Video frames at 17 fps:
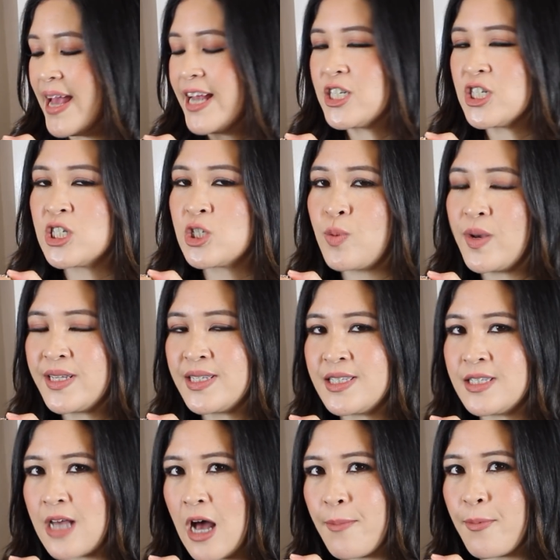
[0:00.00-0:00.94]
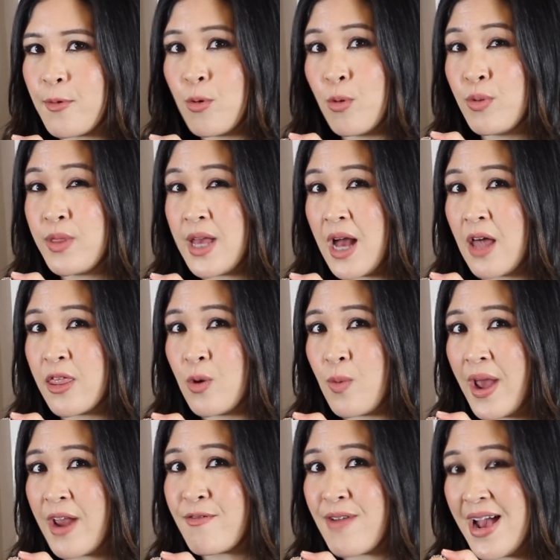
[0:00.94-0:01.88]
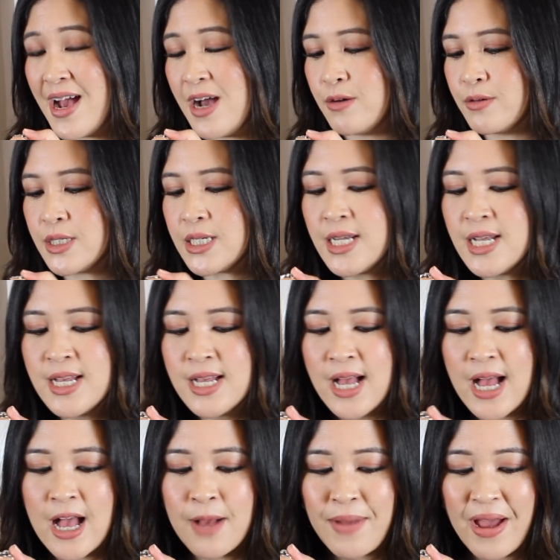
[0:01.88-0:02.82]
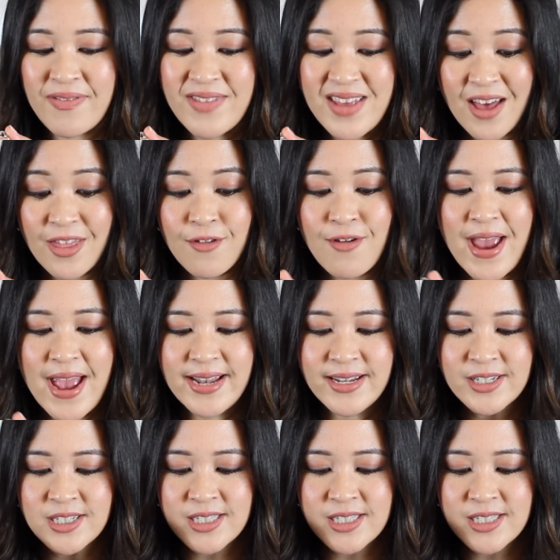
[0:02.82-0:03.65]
it just twists up all the other way around at the other end.